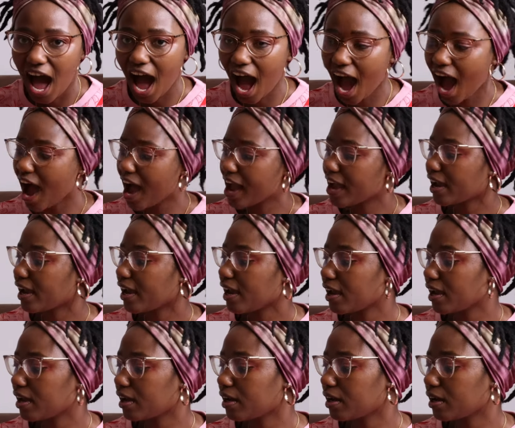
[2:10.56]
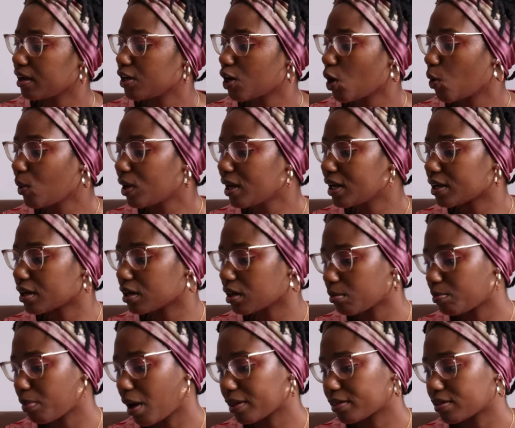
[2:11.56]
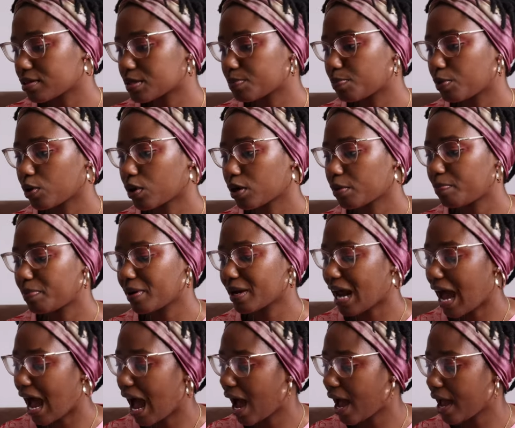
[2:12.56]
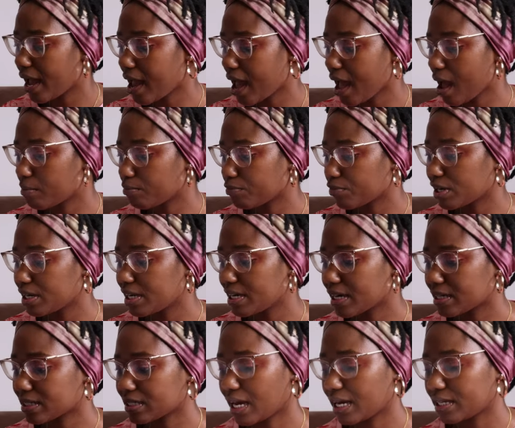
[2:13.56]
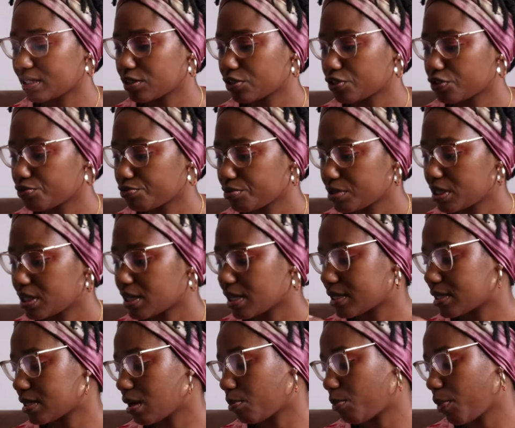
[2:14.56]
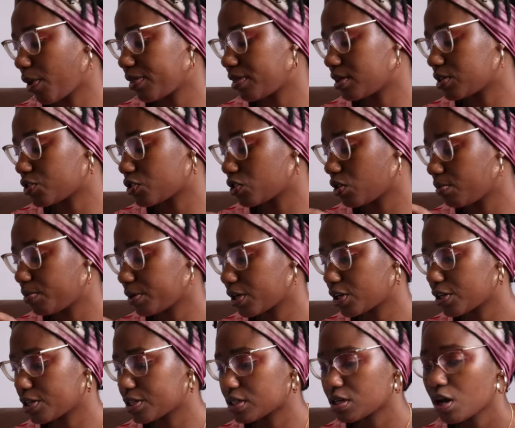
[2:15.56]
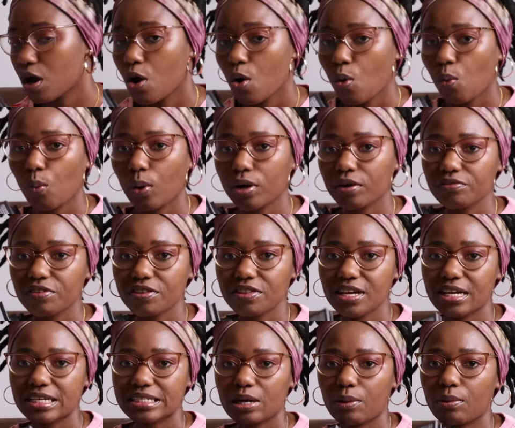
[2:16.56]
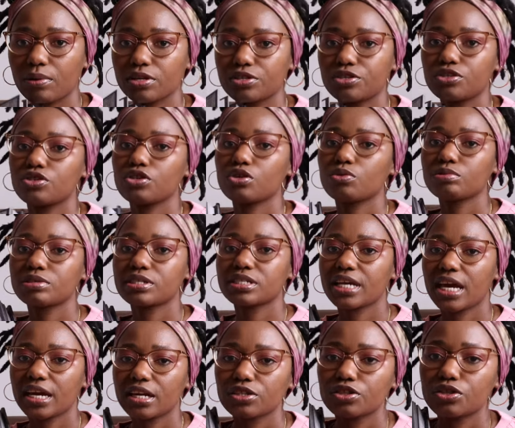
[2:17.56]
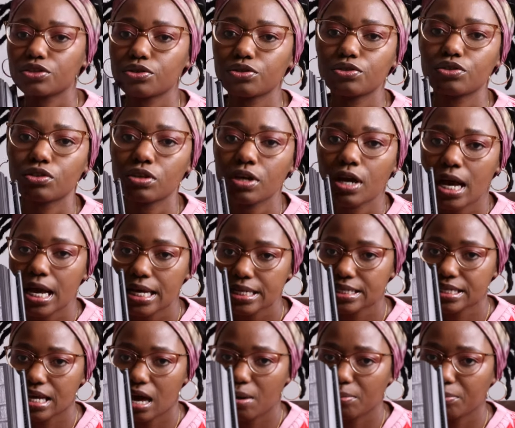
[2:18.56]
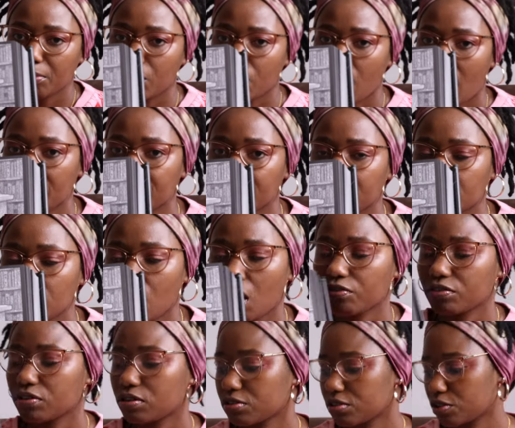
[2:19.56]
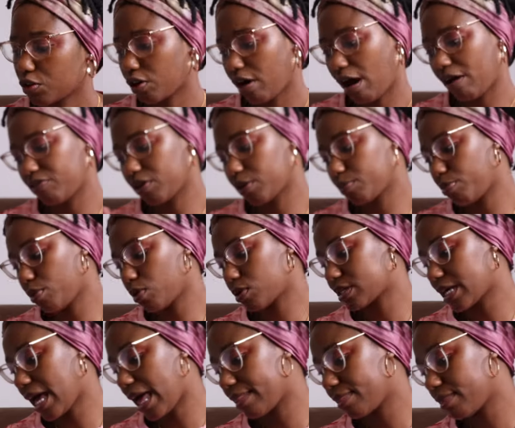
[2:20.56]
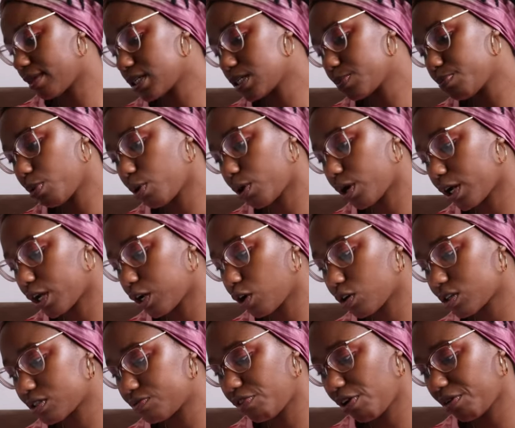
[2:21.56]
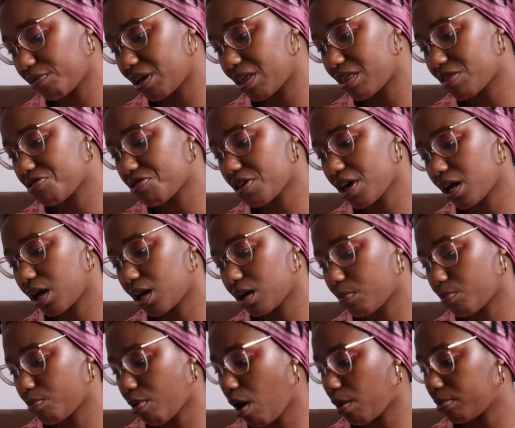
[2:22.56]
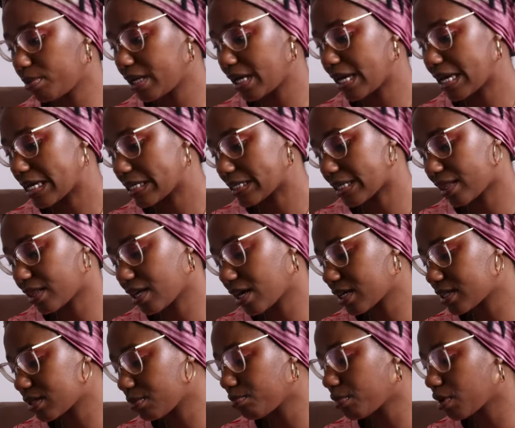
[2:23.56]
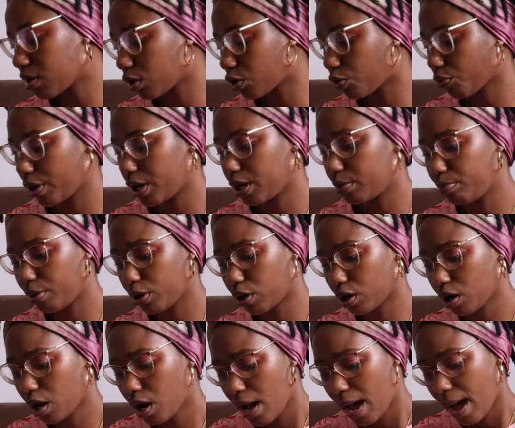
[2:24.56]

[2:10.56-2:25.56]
I know a little about this book, but I am really excited to read it at some point this year because one of the things I wanted to do was get into some graphic novels or graphic books, and this book looks very thick and it probably is. I think it's a middle grade book,